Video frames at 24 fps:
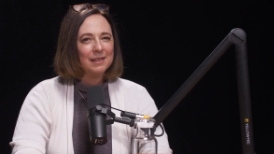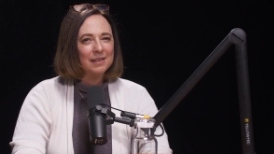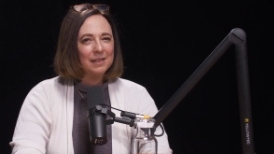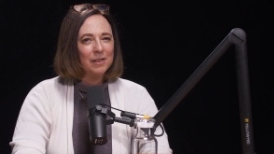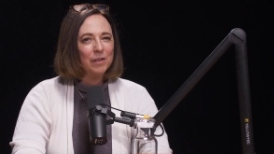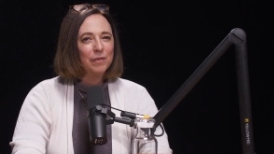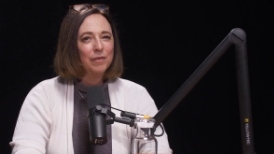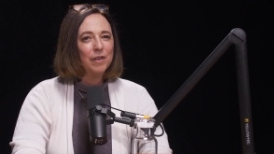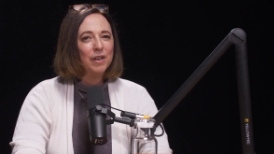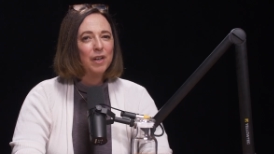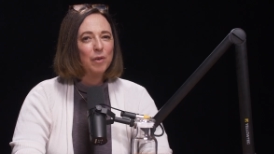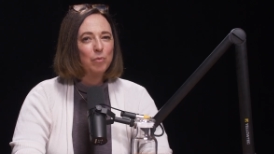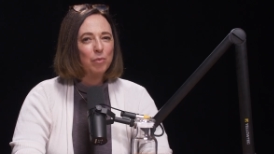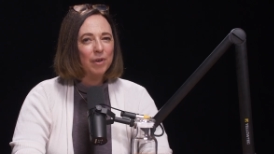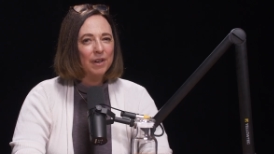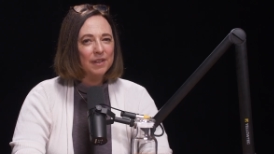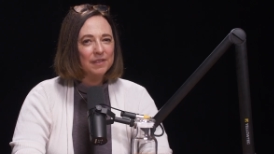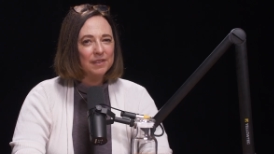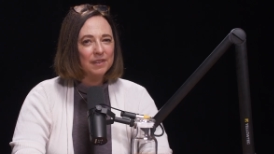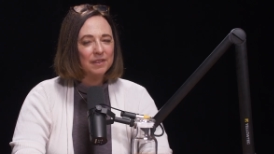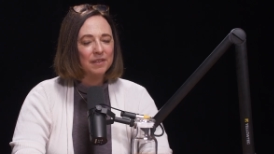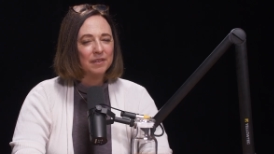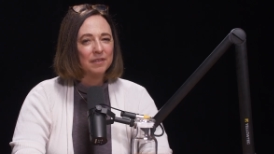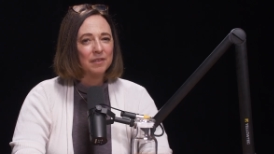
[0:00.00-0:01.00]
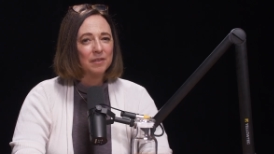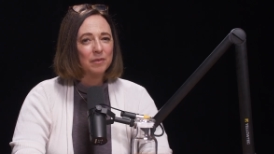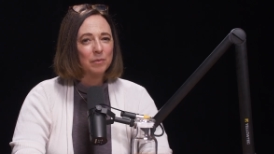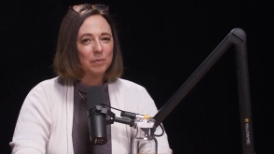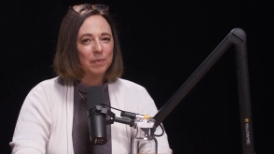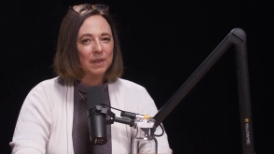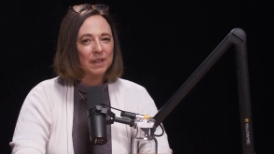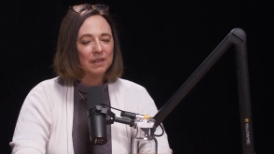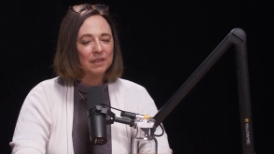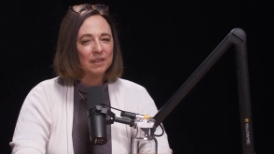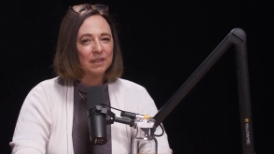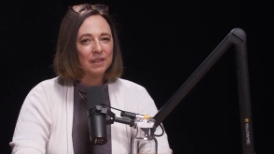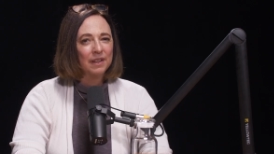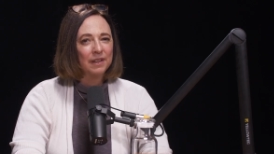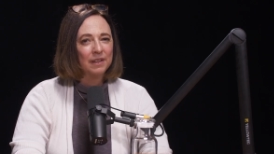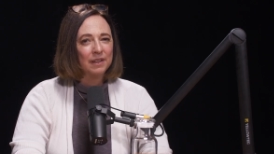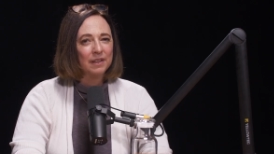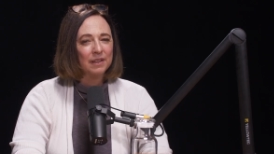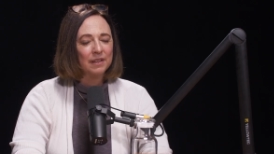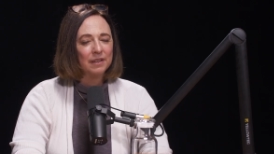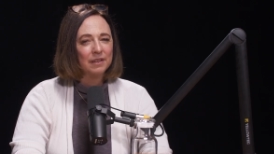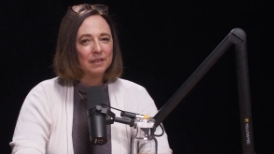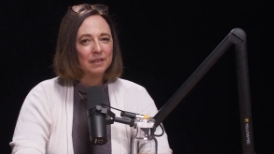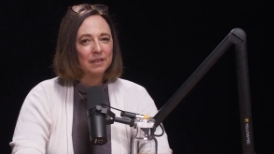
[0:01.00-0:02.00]
it's still very present, mm. but
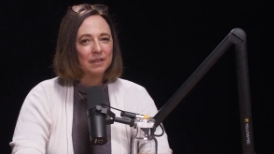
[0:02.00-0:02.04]
like